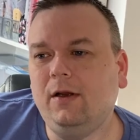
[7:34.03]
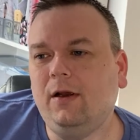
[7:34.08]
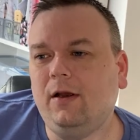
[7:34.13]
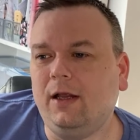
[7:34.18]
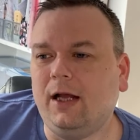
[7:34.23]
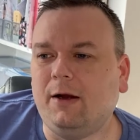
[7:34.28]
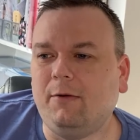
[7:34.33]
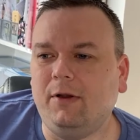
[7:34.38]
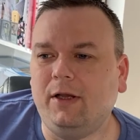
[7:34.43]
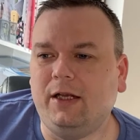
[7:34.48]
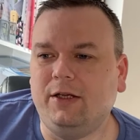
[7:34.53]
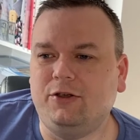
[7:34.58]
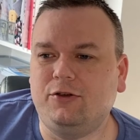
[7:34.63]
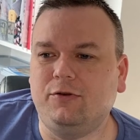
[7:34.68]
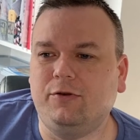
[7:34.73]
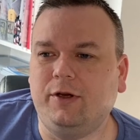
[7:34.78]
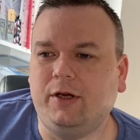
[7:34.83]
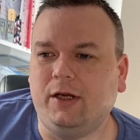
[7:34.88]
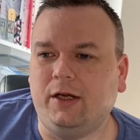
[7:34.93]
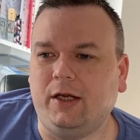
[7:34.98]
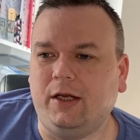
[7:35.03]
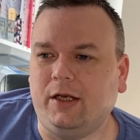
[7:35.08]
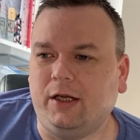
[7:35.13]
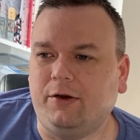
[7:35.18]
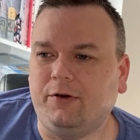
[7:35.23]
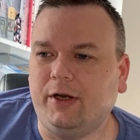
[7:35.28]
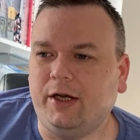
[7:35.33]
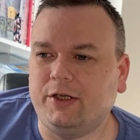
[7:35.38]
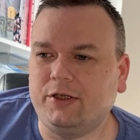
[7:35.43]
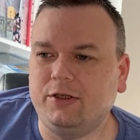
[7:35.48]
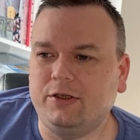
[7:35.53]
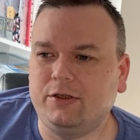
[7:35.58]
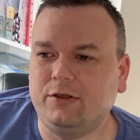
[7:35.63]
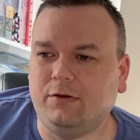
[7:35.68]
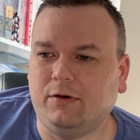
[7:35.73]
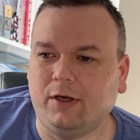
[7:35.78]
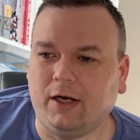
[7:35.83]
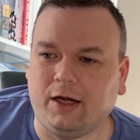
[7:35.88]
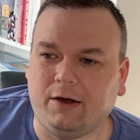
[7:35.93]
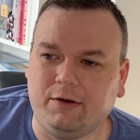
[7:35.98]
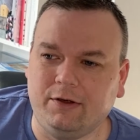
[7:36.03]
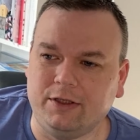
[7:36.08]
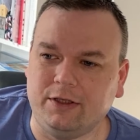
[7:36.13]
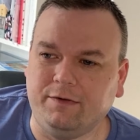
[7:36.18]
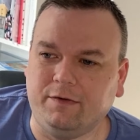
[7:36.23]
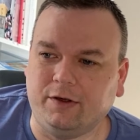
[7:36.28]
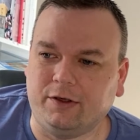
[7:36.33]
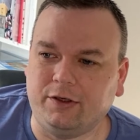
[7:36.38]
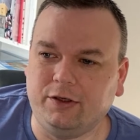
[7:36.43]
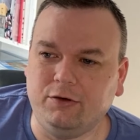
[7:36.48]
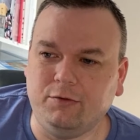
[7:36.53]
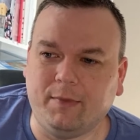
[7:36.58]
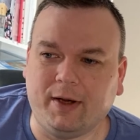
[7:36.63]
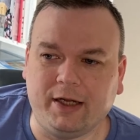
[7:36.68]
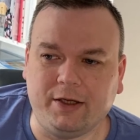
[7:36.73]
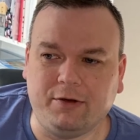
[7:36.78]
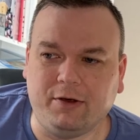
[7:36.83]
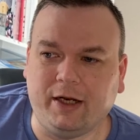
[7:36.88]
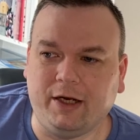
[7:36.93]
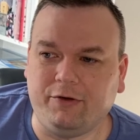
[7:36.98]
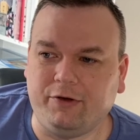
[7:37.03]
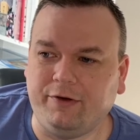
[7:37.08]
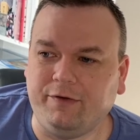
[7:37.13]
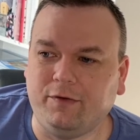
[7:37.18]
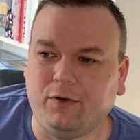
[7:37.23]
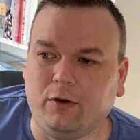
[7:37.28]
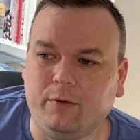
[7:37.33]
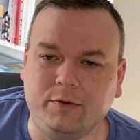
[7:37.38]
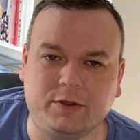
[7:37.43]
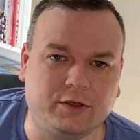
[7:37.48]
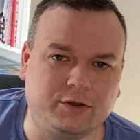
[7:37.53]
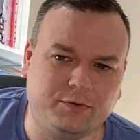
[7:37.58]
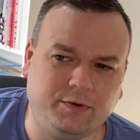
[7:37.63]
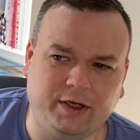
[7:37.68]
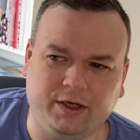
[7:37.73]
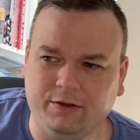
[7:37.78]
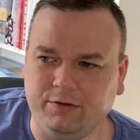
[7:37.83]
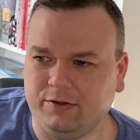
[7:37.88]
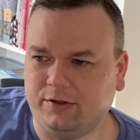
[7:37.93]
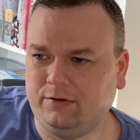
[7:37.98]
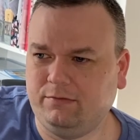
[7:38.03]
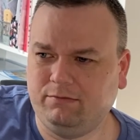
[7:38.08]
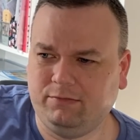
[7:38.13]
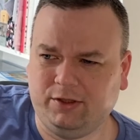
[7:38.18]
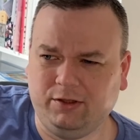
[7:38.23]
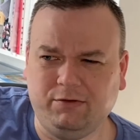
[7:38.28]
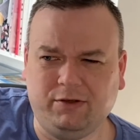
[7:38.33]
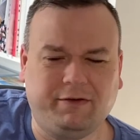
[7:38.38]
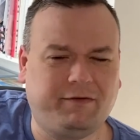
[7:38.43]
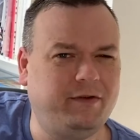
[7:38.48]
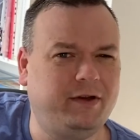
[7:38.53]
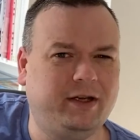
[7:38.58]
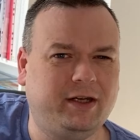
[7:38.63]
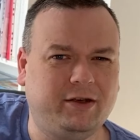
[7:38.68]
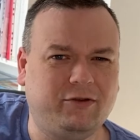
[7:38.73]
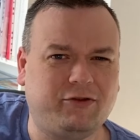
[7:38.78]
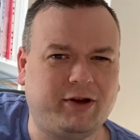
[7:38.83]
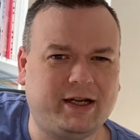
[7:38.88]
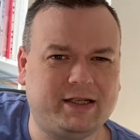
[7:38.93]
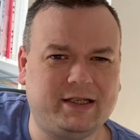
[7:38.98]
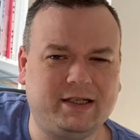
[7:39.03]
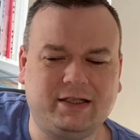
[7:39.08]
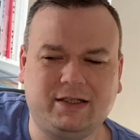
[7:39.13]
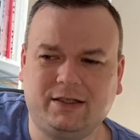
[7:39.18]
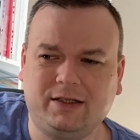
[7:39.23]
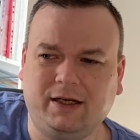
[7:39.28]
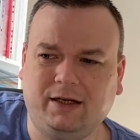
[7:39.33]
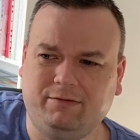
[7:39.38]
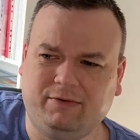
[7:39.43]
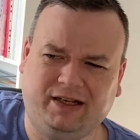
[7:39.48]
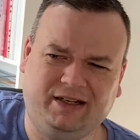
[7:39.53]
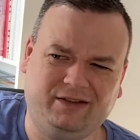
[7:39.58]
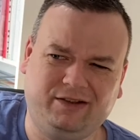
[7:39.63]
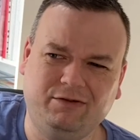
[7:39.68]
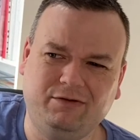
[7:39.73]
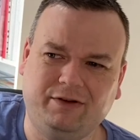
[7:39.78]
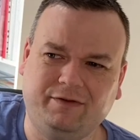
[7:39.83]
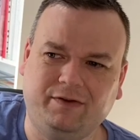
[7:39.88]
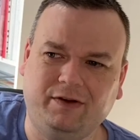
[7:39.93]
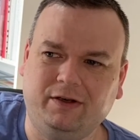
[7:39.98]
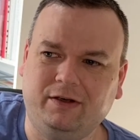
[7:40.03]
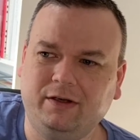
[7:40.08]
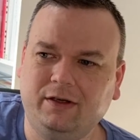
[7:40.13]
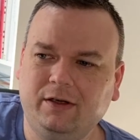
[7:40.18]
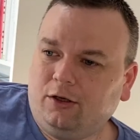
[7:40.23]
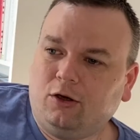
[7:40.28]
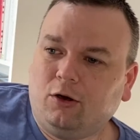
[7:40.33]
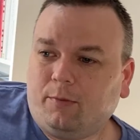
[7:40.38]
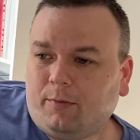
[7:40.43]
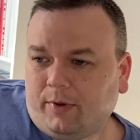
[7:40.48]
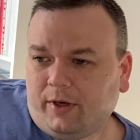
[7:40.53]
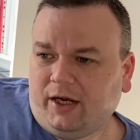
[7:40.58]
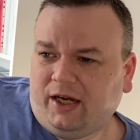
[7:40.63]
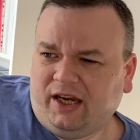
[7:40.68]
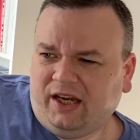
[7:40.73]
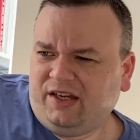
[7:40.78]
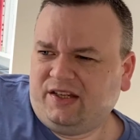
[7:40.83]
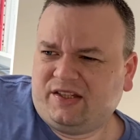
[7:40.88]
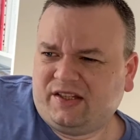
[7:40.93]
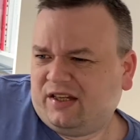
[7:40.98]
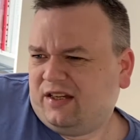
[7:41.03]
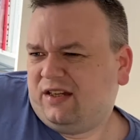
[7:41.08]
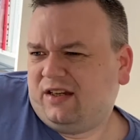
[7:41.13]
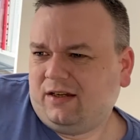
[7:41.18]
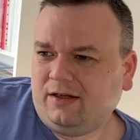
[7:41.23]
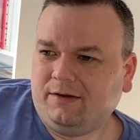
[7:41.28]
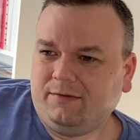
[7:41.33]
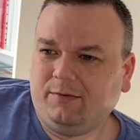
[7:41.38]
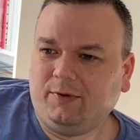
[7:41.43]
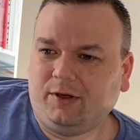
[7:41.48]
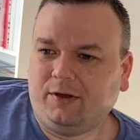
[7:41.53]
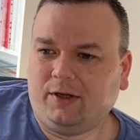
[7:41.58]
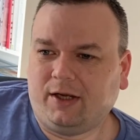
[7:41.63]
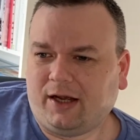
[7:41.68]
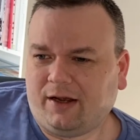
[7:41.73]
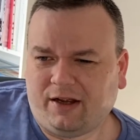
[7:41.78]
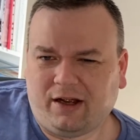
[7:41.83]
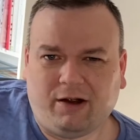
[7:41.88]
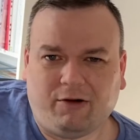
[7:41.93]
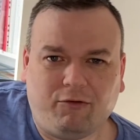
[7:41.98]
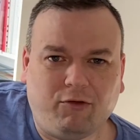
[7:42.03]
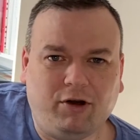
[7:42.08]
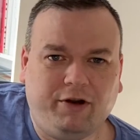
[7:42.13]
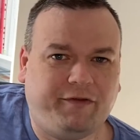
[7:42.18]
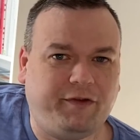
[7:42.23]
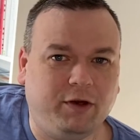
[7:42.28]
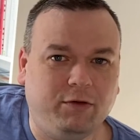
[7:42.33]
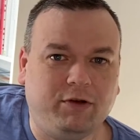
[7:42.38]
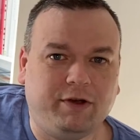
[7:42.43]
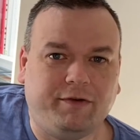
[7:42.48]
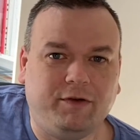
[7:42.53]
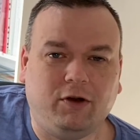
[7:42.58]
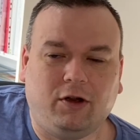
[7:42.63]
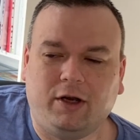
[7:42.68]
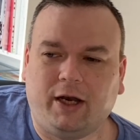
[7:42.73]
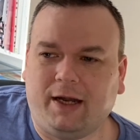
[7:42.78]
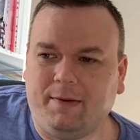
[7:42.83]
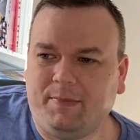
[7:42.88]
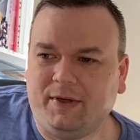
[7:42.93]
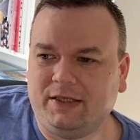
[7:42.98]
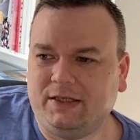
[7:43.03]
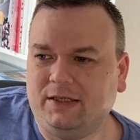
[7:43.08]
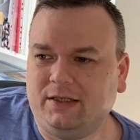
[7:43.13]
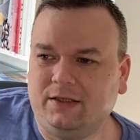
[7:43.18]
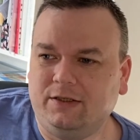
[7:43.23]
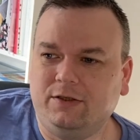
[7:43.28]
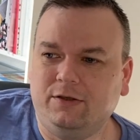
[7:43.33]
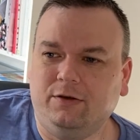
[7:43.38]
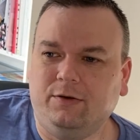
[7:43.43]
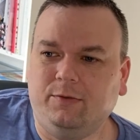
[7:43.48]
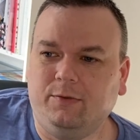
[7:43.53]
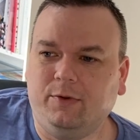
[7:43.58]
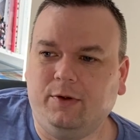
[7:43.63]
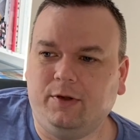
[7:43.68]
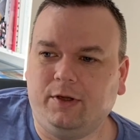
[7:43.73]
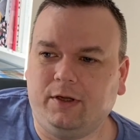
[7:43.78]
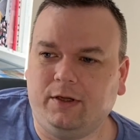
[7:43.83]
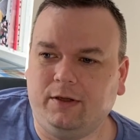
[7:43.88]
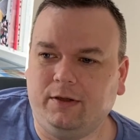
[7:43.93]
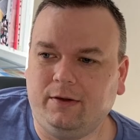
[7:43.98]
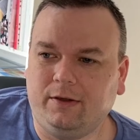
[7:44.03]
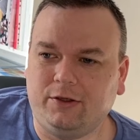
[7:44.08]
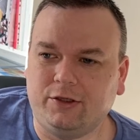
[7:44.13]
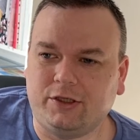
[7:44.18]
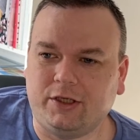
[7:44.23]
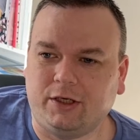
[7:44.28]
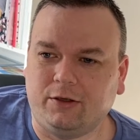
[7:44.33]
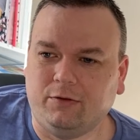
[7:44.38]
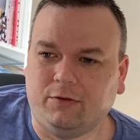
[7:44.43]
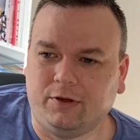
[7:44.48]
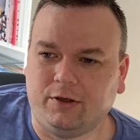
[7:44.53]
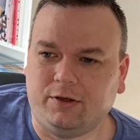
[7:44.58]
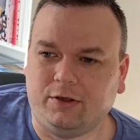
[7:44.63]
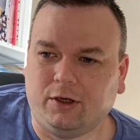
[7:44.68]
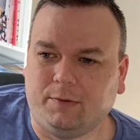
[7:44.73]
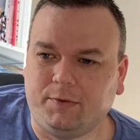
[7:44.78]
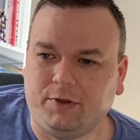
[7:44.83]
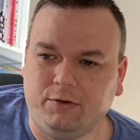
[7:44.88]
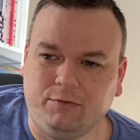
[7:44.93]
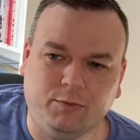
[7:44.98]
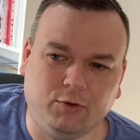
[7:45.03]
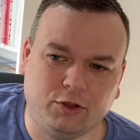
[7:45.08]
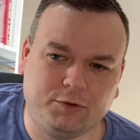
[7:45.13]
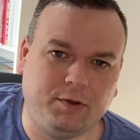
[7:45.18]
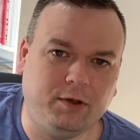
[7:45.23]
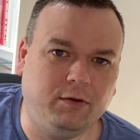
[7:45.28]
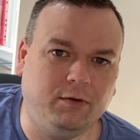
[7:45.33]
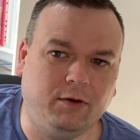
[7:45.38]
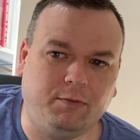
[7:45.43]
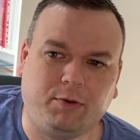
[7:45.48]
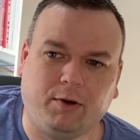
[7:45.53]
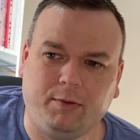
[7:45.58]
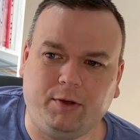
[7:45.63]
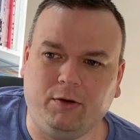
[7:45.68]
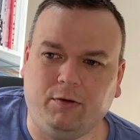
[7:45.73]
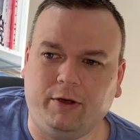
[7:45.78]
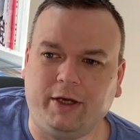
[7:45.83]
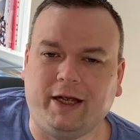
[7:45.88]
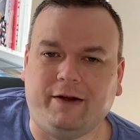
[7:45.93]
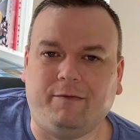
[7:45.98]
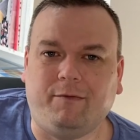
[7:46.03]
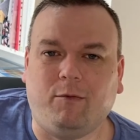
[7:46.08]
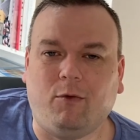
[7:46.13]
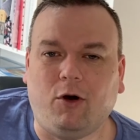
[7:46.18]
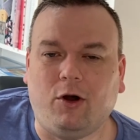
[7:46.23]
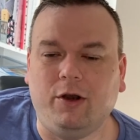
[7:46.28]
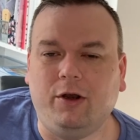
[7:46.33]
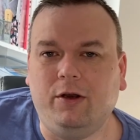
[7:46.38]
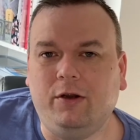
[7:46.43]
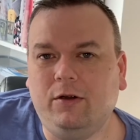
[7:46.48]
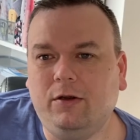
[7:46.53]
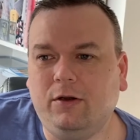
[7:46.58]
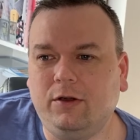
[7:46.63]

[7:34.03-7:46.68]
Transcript: That will then show you integration. So on ours, you've got 2 manual entry forms because we use 2 different addresses, 2 different companies. I run a few different online businesses, so just ignore the top 2. Most people will probably only have 1.